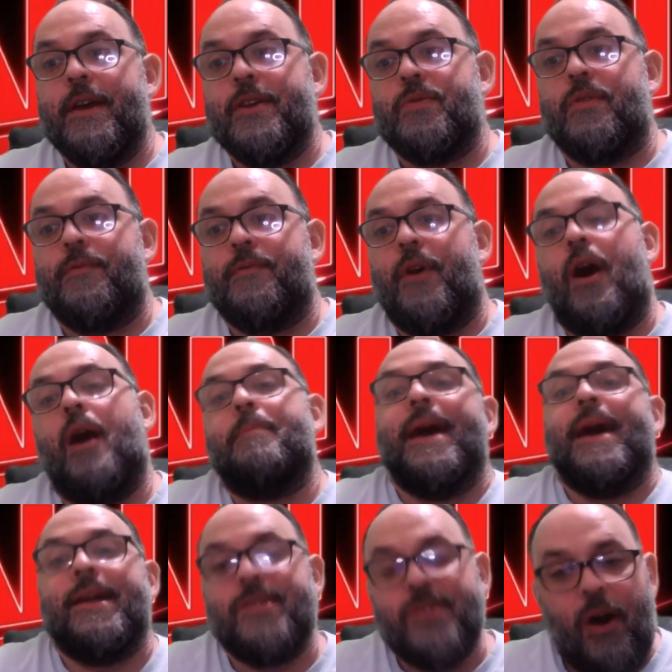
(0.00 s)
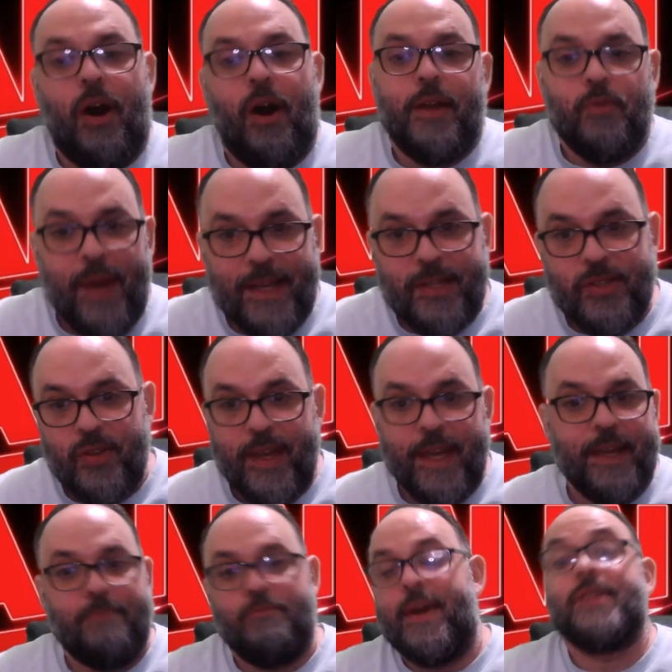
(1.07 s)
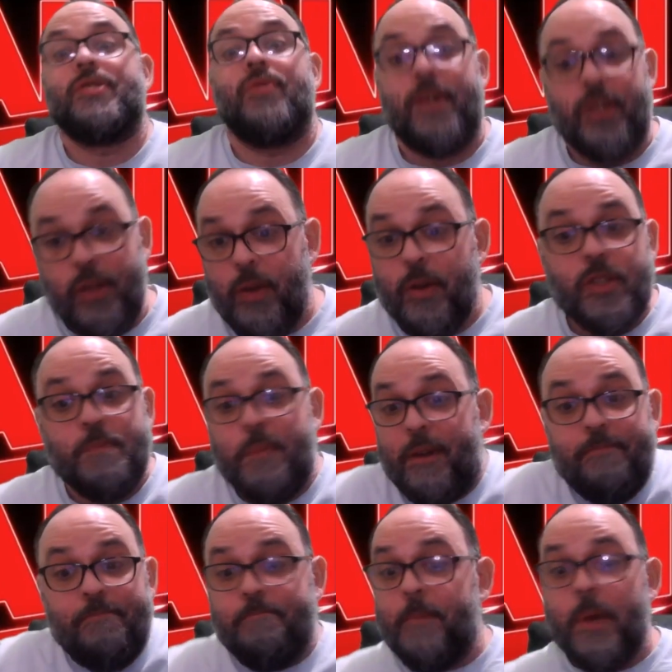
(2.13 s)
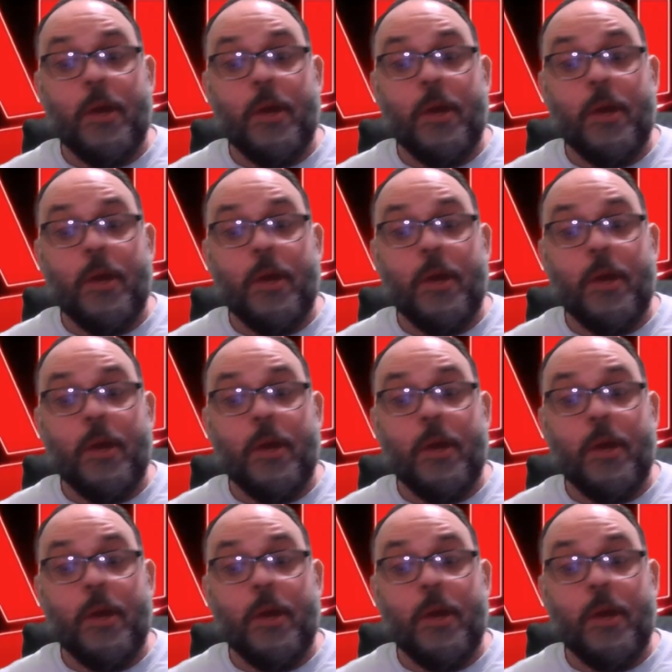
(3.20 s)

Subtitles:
sort of op-eds on wrestling and wrestling news, but